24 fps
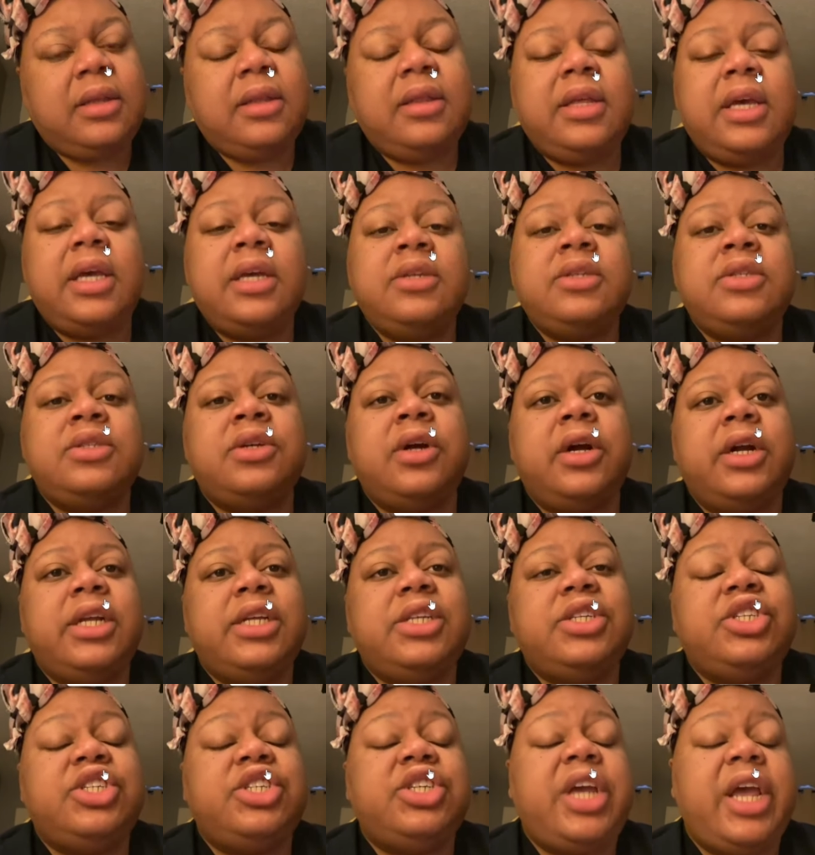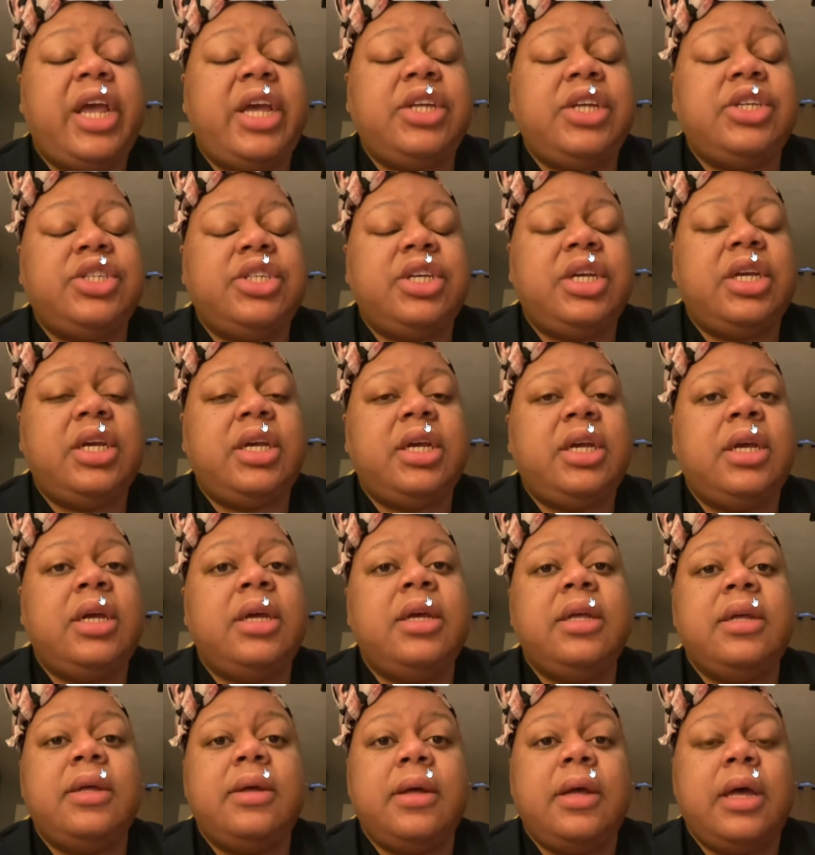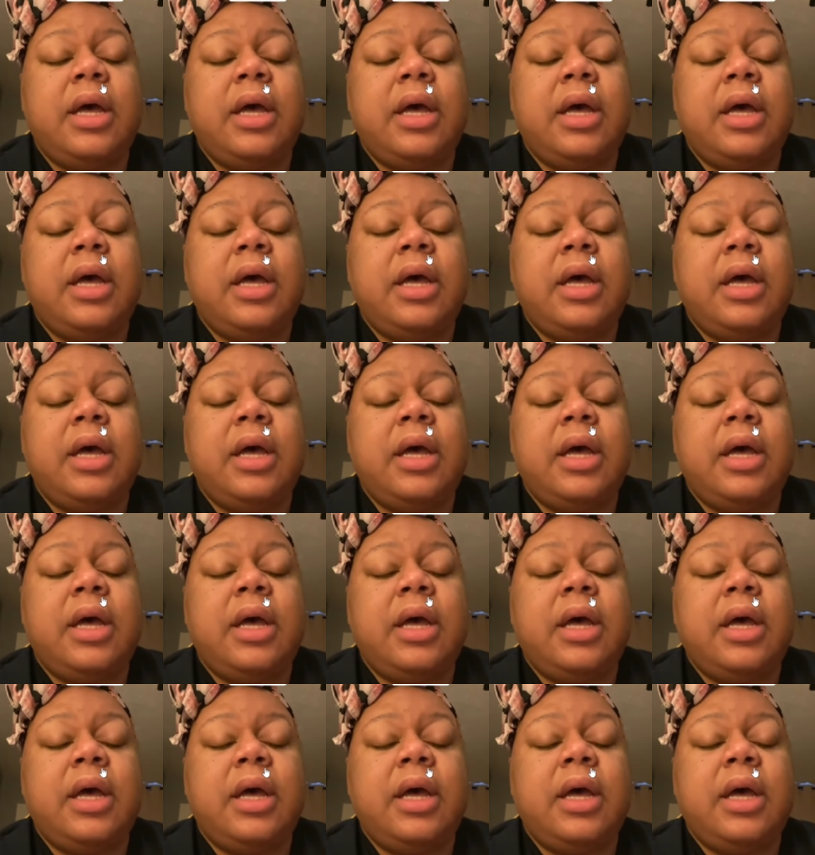Things started changing